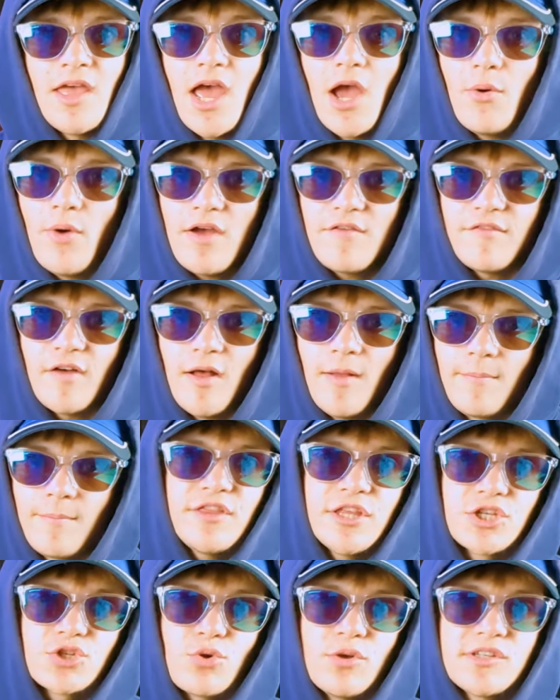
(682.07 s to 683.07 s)
However,
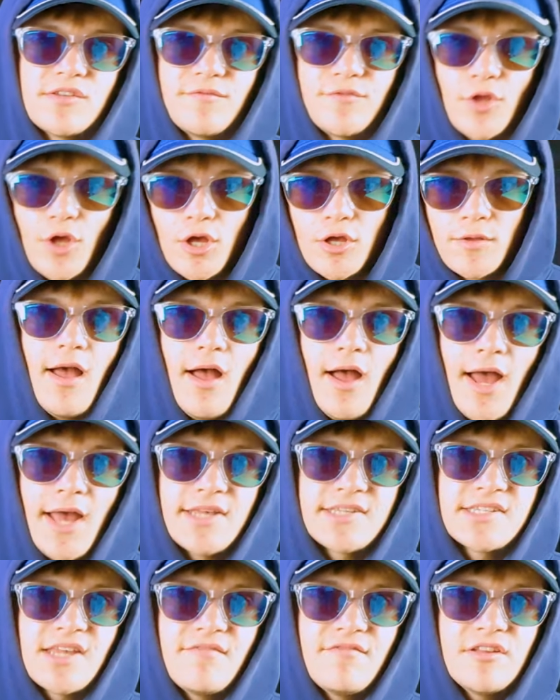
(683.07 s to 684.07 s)
the choice of the
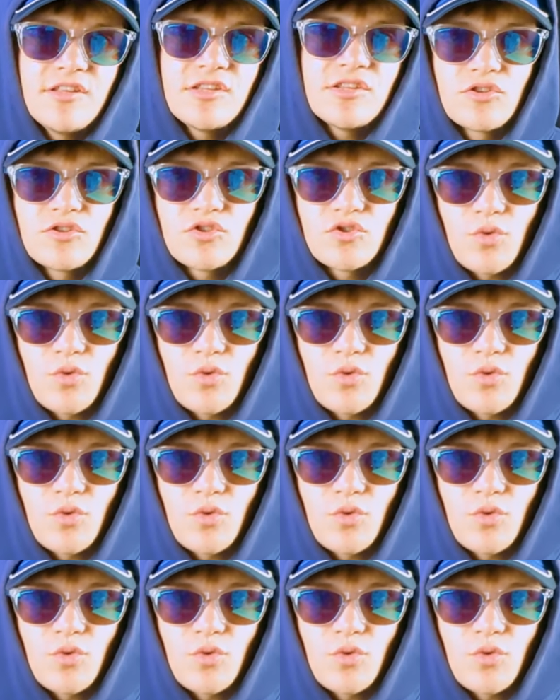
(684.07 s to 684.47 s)
i seven